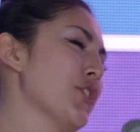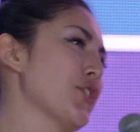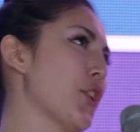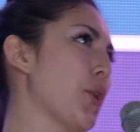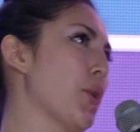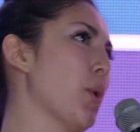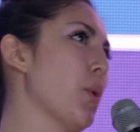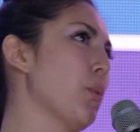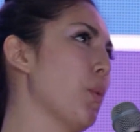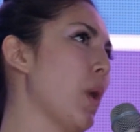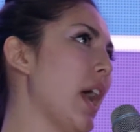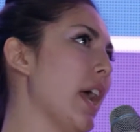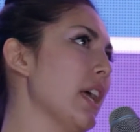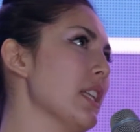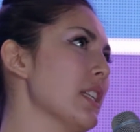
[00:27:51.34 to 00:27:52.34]
So
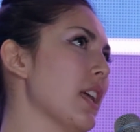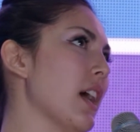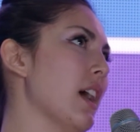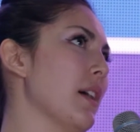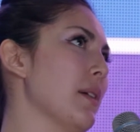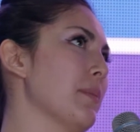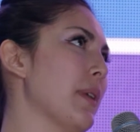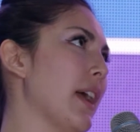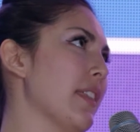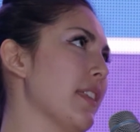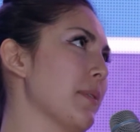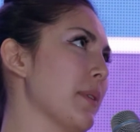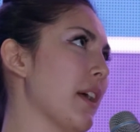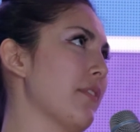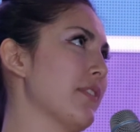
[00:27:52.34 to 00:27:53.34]
what, I
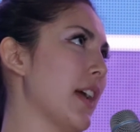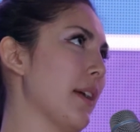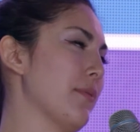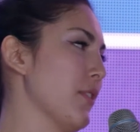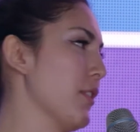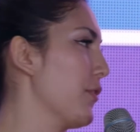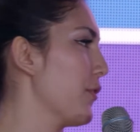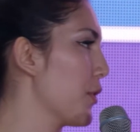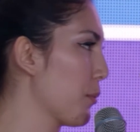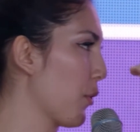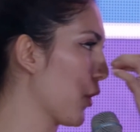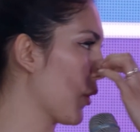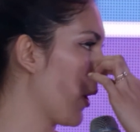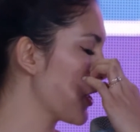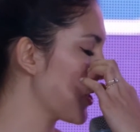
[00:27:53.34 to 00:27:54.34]
think we have time for a few
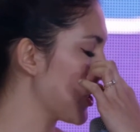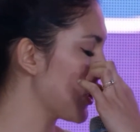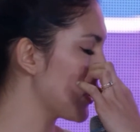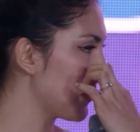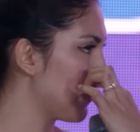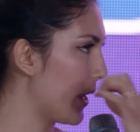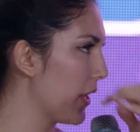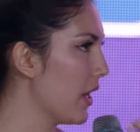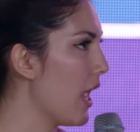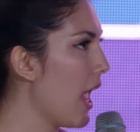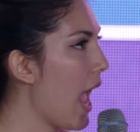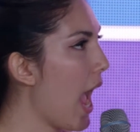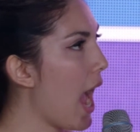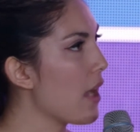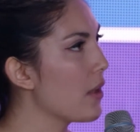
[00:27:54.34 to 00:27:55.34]
more questions, but
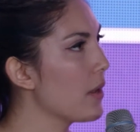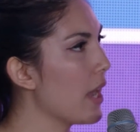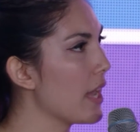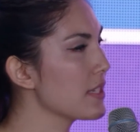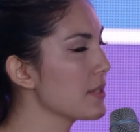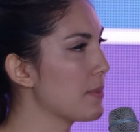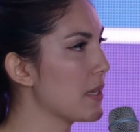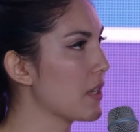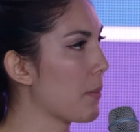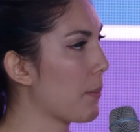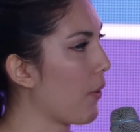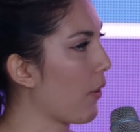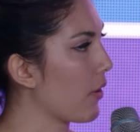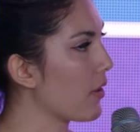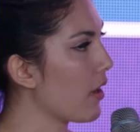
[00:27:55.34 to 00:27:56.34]
how has being a
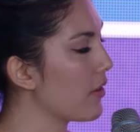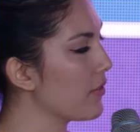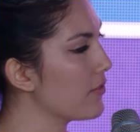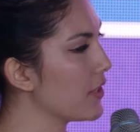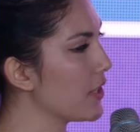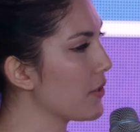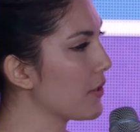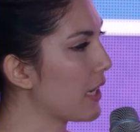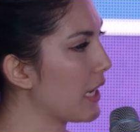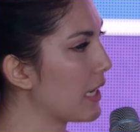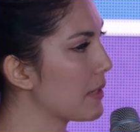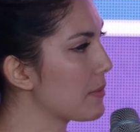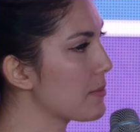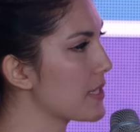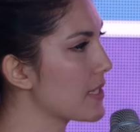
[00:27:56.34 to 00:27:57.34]
part of video
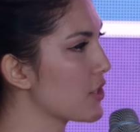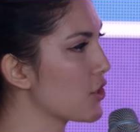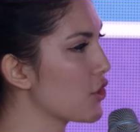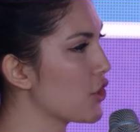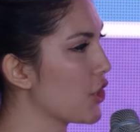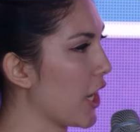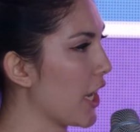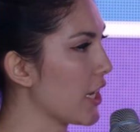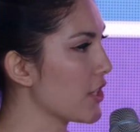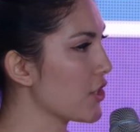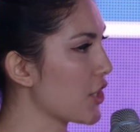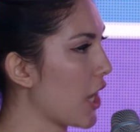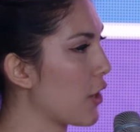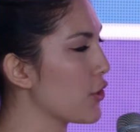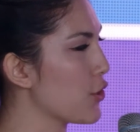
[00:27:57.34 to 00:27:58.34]
games
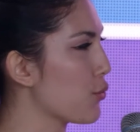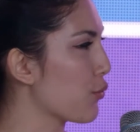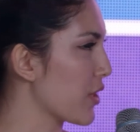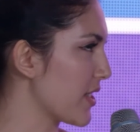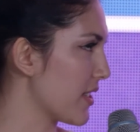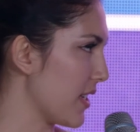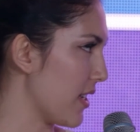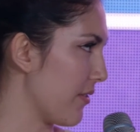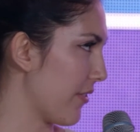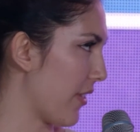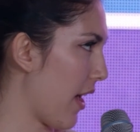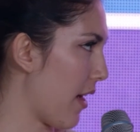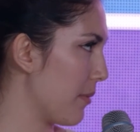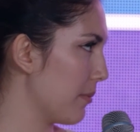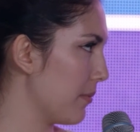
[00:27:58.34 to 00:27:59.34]
changed how you receive
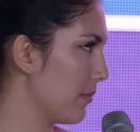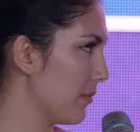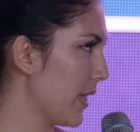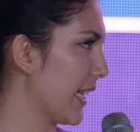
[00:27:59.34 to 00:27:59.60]
them,